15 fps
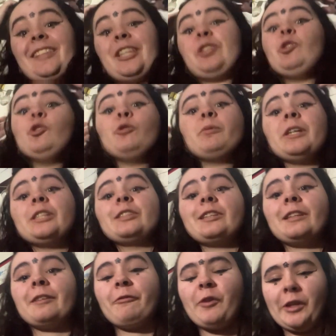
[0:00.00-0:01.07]
two winds
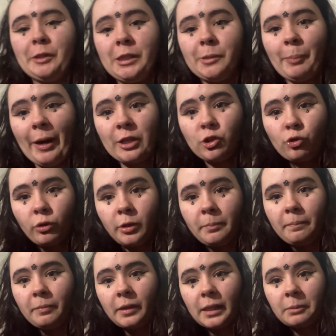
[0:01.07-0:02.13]
of the
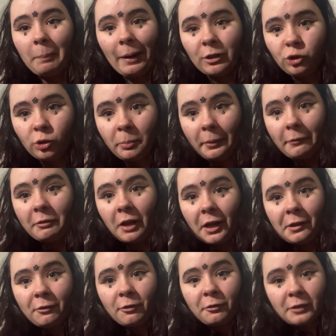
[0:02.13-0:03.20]
spectrum, the spectrum of
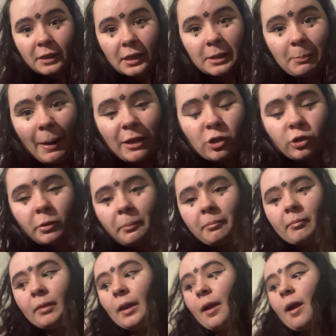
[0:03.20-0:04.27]
life, the spectrum
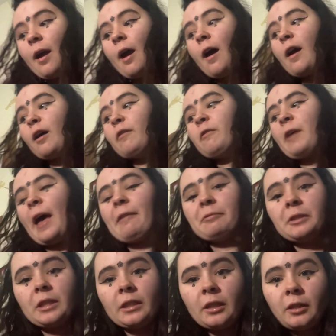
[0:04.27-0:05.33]
of
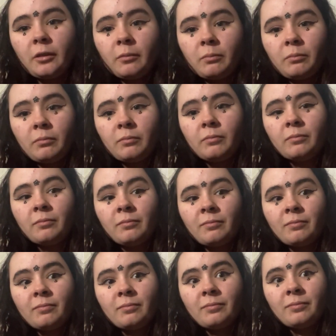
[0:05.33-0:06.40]
everything.
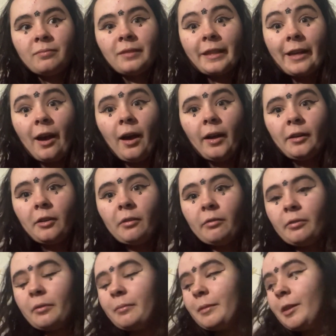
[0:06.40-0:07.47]
Kind
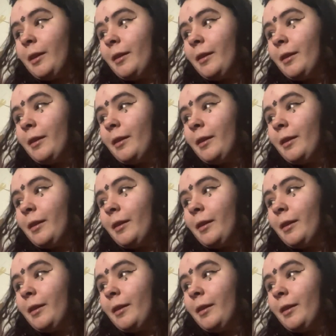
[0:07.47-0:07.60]
of.